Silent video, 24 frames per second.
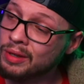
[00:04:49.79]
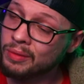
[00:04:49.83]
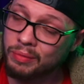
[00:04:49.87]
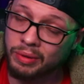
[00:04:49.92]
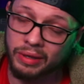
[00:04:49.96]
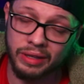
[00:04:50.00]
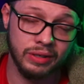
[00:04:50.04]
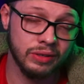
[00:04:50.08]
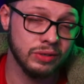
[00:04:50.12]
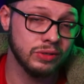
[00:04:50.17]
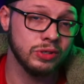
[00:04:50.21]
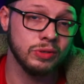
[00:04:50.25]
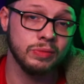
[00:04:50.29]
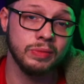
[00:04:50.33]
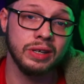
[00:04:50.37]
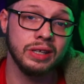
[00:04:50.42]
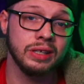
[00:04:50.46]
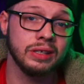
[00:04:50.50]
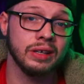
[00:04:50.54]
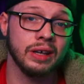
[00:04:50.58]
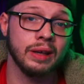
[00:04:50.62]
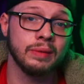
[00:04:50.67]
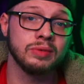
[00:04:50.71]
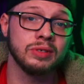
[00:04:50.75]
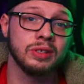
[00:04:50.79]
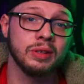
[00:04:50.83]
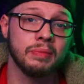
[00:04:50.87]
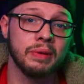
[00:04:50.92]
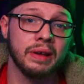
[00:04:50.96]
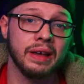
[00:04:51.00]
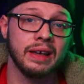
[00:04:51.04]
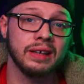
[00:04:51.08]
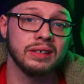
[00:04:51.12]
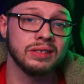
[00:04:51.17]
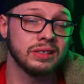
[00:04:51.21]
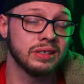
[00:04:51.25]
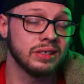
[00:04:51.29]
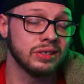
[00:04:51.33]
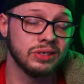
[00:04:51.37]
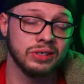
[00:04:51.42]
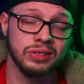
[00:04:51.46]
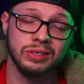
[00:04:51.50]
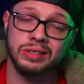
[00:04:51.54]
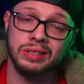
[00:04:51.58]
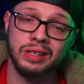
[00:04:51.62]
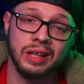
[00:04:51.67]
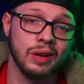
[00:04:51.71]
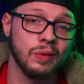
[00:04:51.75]
Been there too many times in the past, and it's
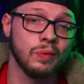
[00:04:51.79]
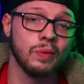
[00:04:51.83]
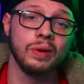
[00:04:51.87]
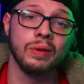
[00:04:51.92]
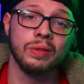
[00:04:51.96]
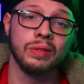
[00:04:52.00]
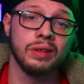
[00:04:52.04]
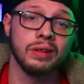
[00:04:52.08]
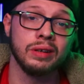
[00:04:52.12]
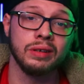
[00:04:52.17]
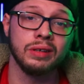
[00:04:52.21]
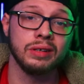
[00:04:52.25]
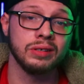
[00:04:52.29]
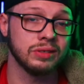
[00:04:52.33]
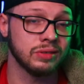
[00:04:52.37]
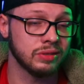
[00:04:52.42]
just not worth it.